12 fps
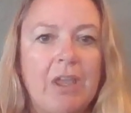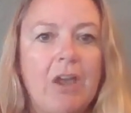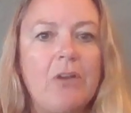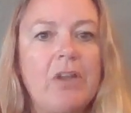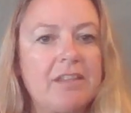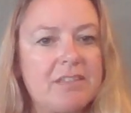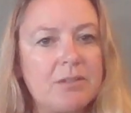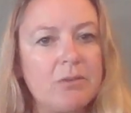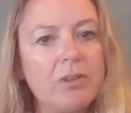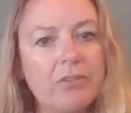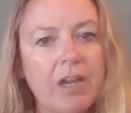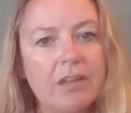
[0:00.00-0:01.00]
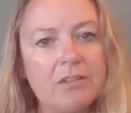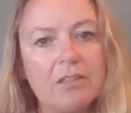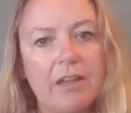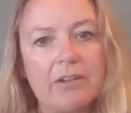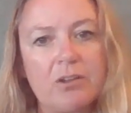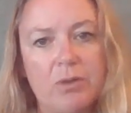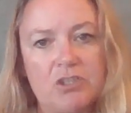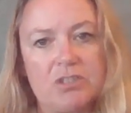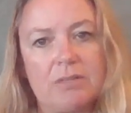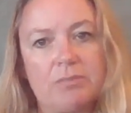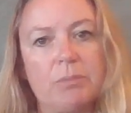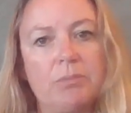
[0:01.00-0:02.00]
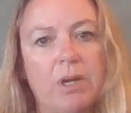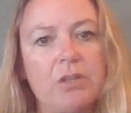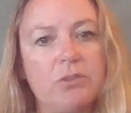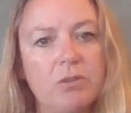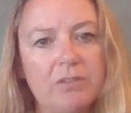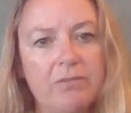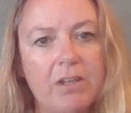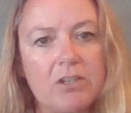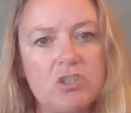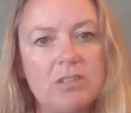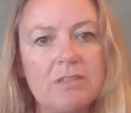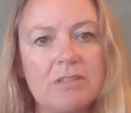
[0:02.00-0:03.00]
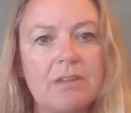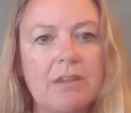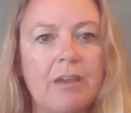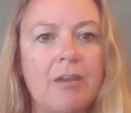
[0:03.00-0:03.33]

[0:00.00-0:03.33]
Okay, so we've gotten a lot of questions about breakthrough infections.